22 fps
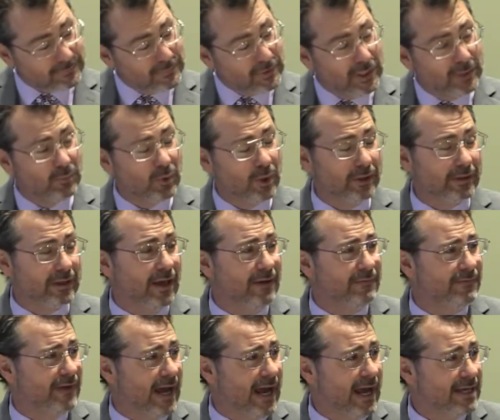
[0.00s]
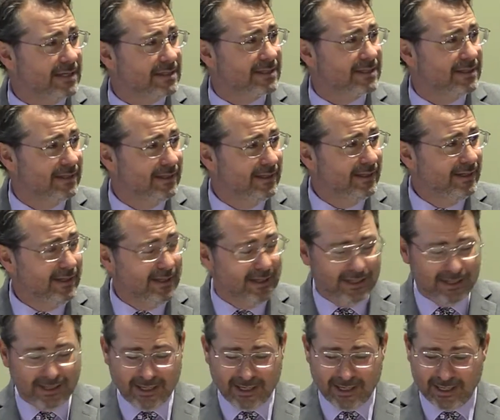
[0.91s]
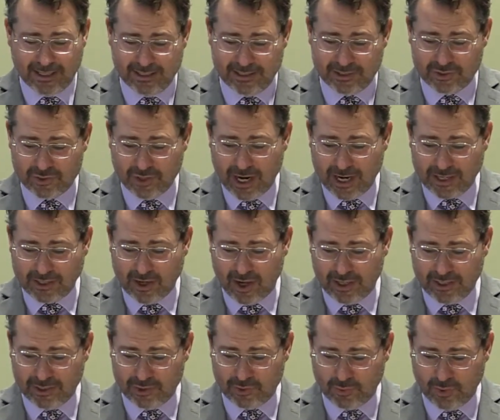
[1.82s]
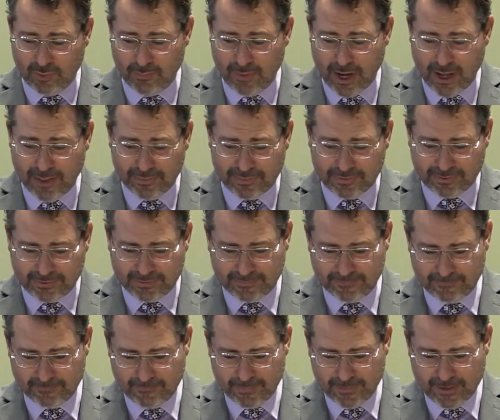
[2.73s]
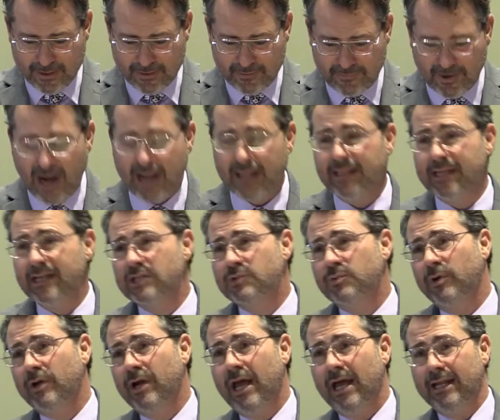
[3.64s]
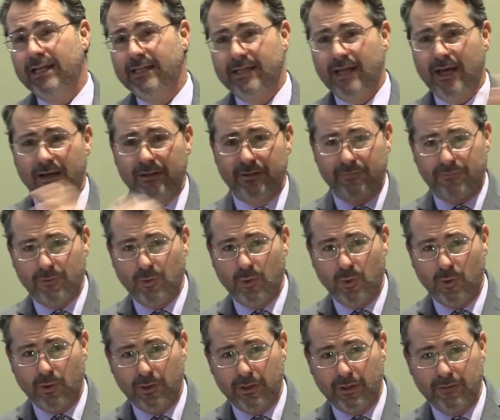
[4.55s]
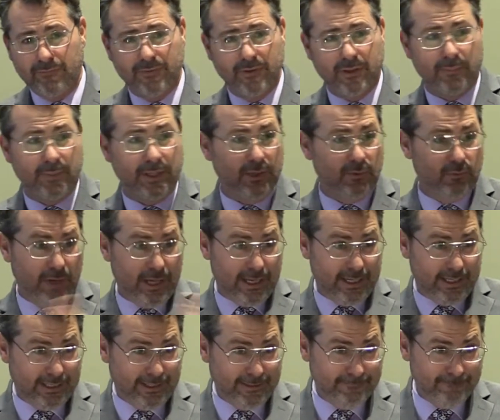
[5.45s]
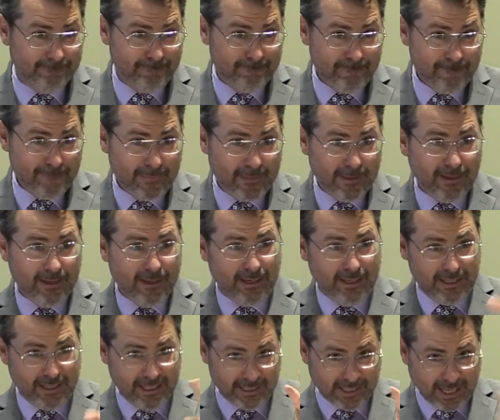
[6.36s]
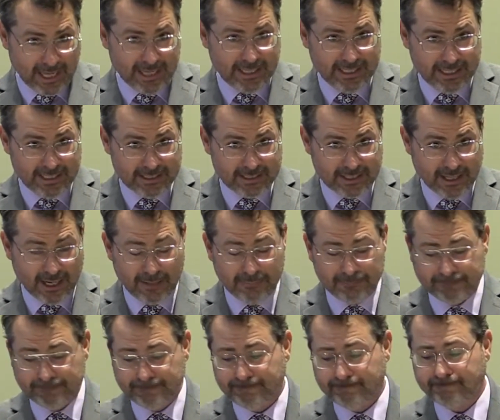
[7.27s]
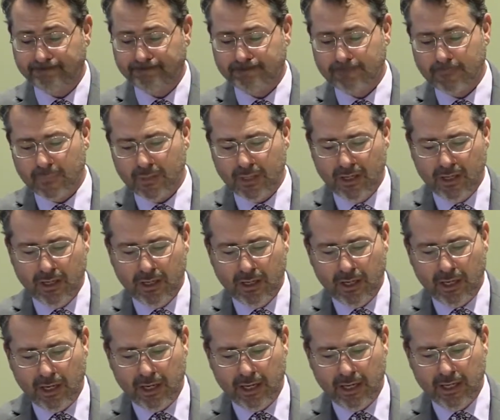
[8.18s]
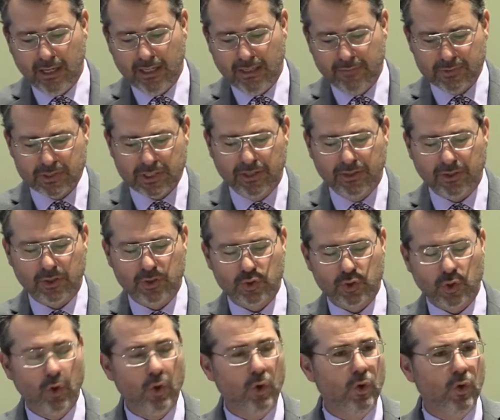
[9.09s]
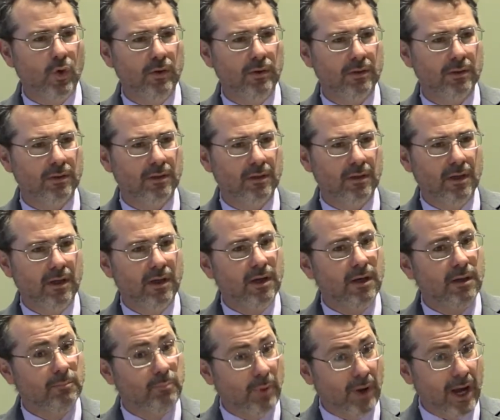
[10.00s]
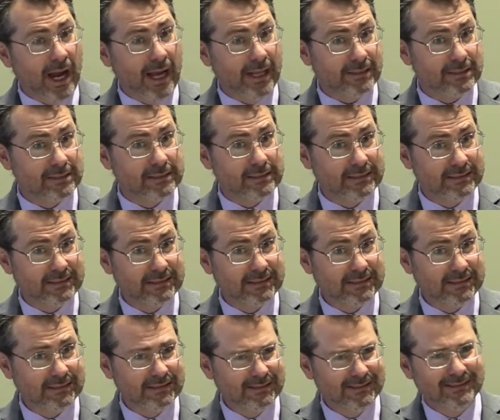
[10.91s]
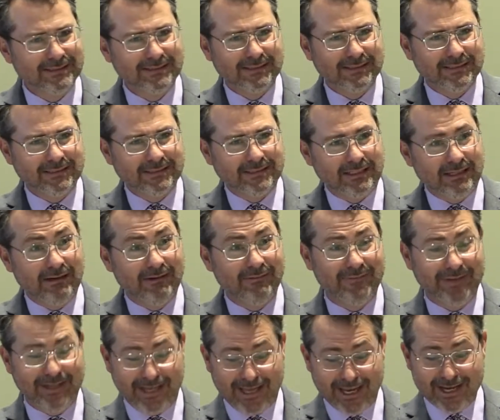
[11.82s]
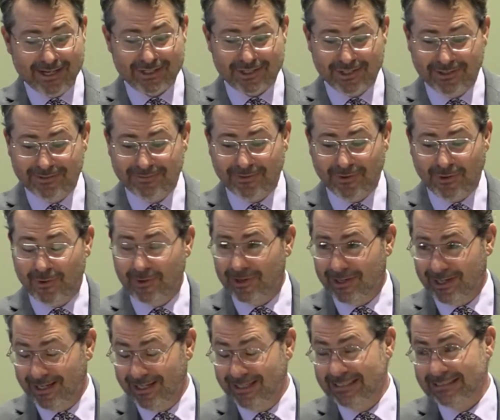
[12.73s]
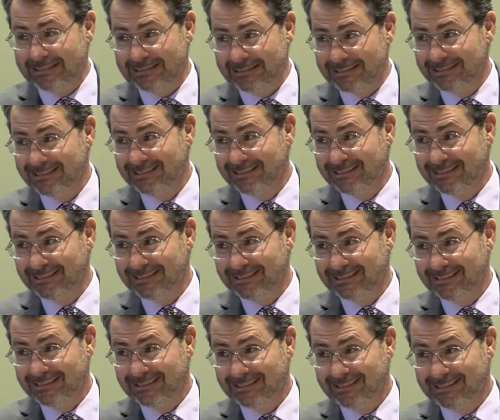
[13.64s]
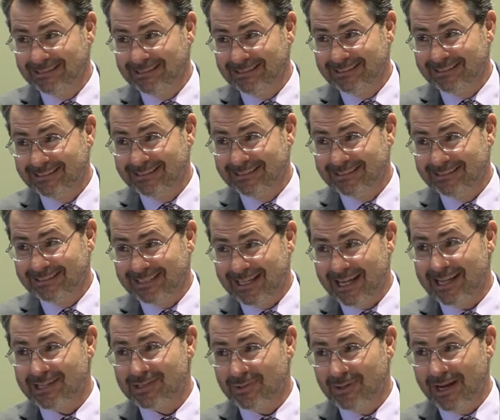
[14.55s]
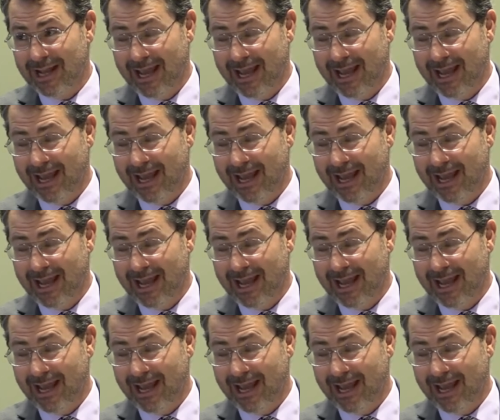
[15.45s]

it didn't work that fast and it dragged on into a month. Finally, as we were heading down to Florida for the big wedding, it had kind of eased up and it was under control. But on vacation in Florida, guess what